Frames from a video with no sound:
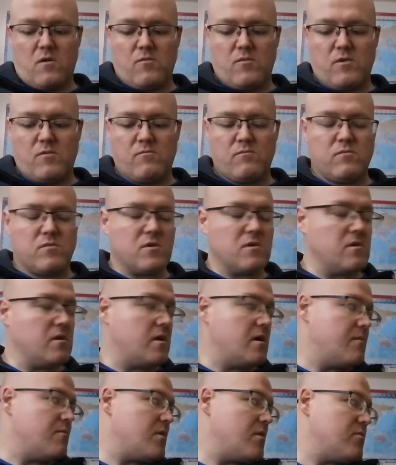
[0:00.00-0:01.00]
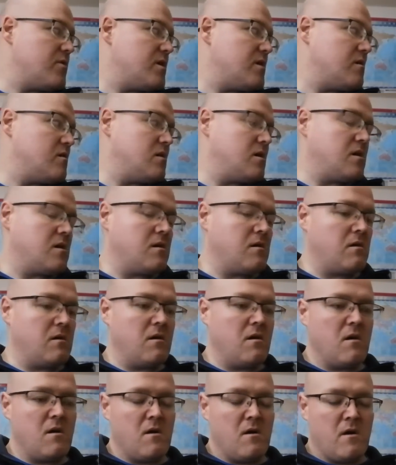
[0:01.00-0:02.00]
up with him a week later,
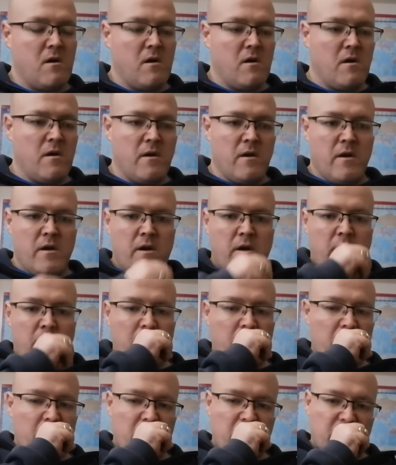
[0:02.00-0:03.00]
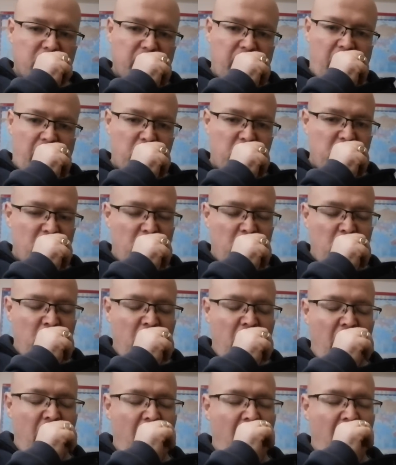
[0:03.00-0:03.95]
stabbed him,